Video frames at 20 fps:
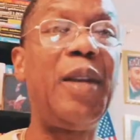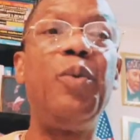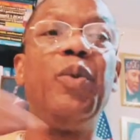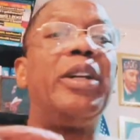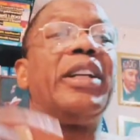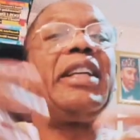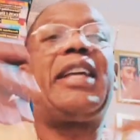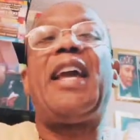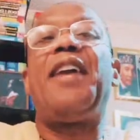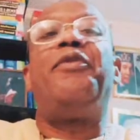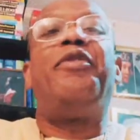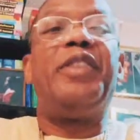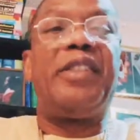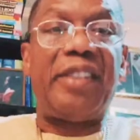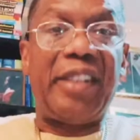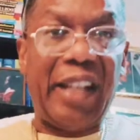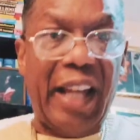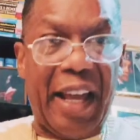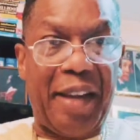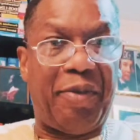would have gave
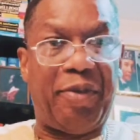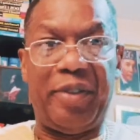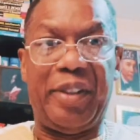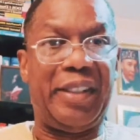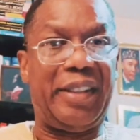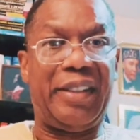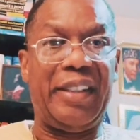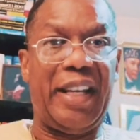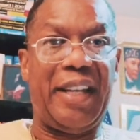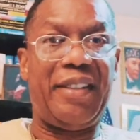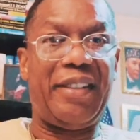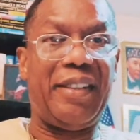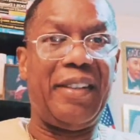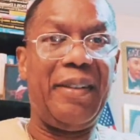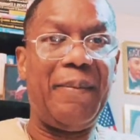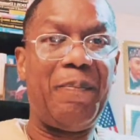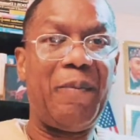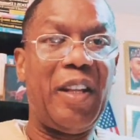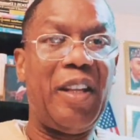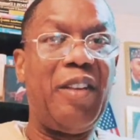his life for this nation.
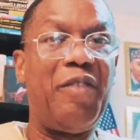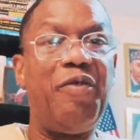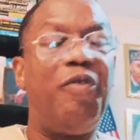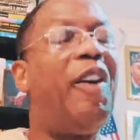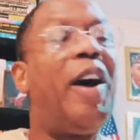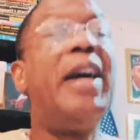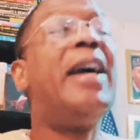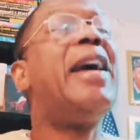But